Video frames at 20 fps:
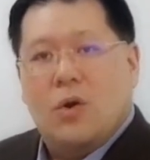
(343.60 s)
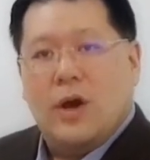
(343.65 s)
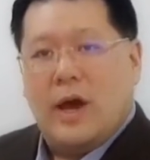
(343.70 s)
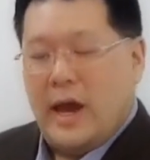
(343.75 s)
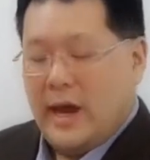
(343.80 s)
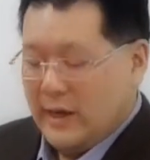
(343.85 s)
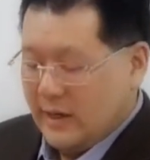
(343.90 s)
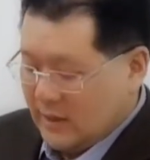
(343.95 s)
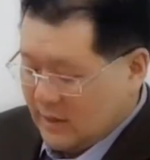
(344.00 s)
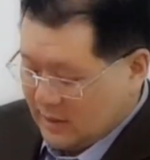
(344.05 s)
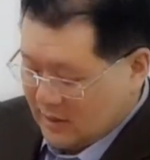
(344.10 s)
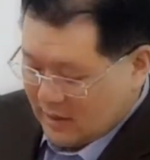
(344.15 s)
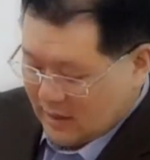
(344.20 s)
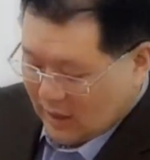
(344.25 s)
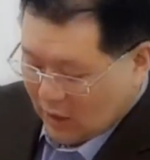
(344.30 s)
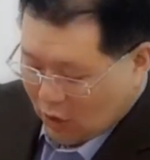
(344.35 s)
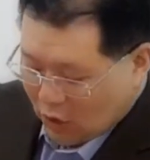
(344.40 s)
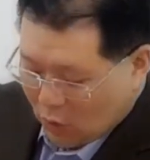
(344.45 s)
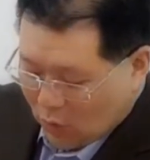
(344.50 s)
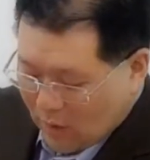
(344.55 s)
And the
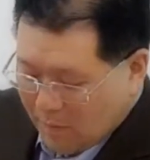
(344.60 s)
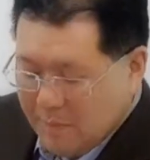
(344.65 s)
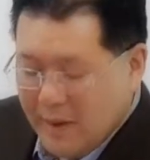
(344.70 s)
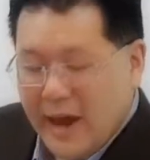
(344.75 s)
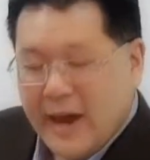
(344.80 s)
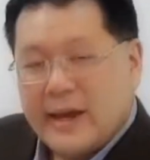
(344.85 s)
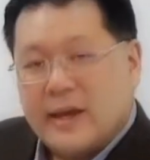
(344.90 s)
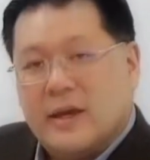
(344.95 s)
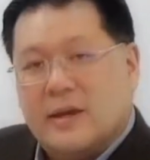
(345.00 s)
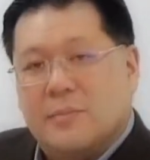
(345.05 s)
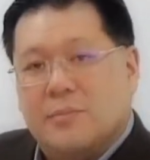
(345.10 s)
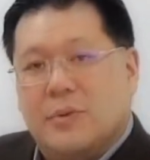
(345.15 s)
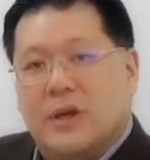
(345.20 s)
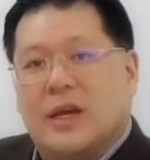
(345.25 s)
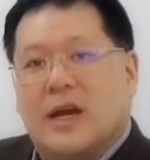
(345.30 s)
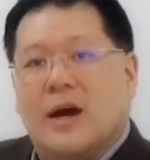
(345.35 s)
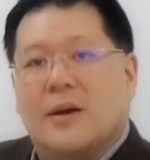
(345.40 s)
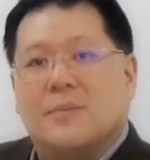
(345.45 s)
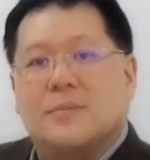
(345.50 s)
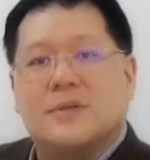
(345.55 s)
lower back
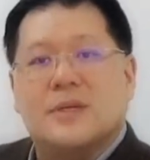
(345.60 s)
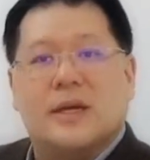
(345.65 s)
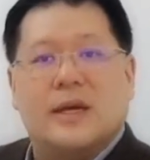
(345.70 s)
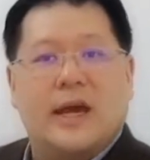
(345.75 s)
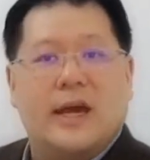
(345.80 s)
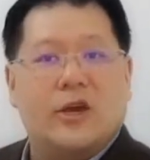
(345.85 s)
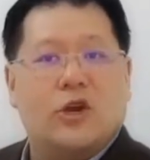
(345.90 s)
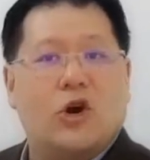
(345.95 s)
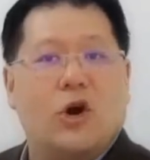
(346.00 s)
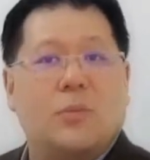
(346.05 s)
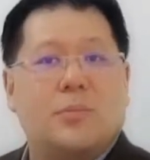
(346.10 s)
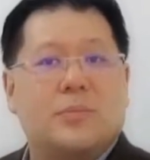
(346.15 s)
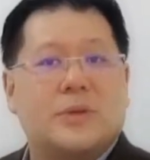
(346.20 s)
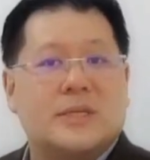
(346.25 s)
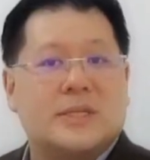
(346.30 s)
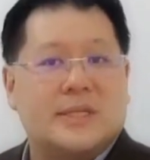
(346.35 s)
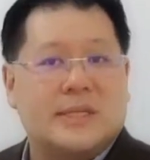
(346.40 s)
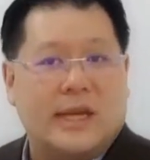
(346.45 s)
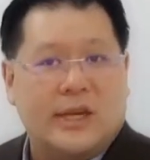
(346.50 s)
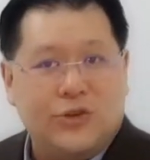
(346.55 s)
becomes a
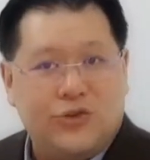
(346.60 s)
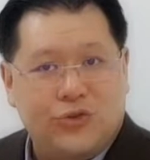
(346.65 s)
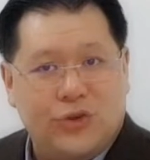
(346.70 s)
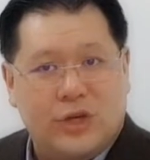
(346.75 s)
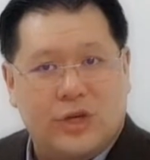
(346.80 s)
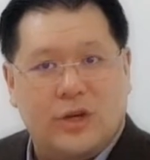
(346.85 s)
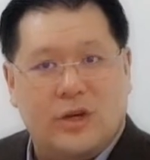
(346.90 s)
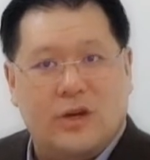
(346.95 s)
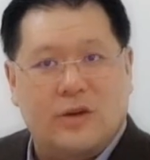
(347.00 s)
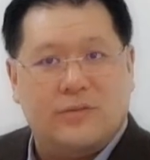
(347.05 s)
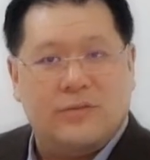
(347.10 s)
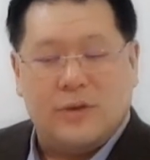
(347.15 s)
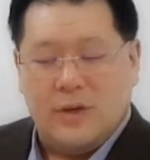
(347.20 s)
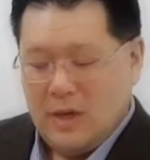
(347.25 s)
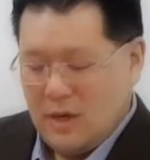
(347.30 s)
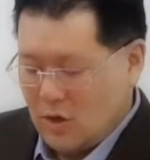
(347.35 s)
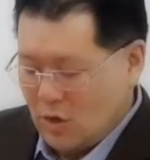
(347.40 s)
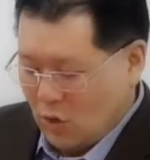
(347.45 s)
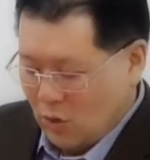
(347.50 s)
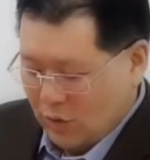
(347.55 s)
compensatory curve,
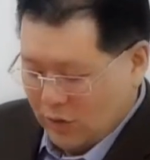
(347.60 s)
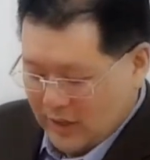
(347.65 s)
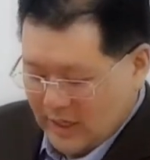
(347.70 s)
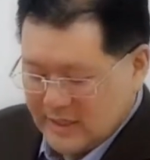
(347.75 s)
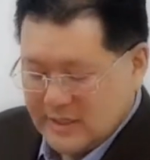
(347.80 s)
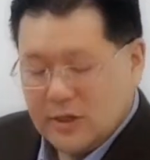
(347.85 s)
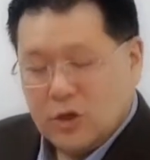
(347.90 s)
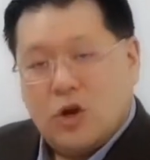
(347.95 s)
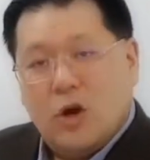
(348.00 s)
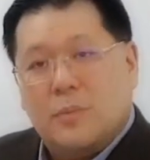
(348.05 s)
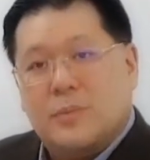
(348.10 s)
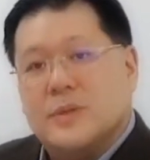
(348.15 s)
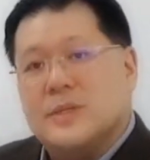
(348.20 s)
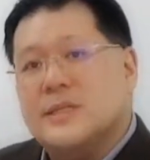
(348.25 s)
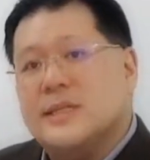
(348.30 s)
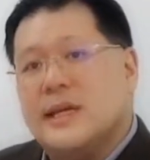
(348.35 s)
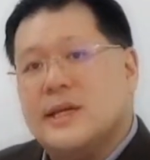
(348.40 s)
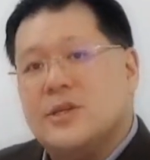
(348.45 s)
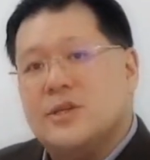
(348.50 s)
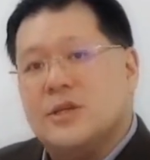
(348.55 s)
or that's a
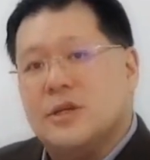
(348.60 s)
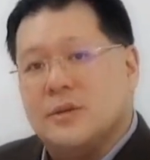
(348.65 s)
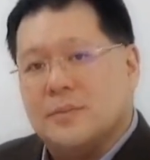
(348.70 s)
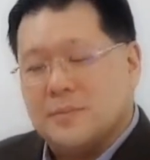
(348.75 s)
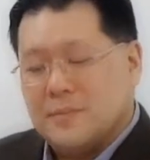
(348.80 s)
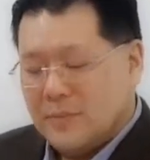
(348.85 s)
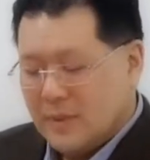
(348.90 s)
compensation.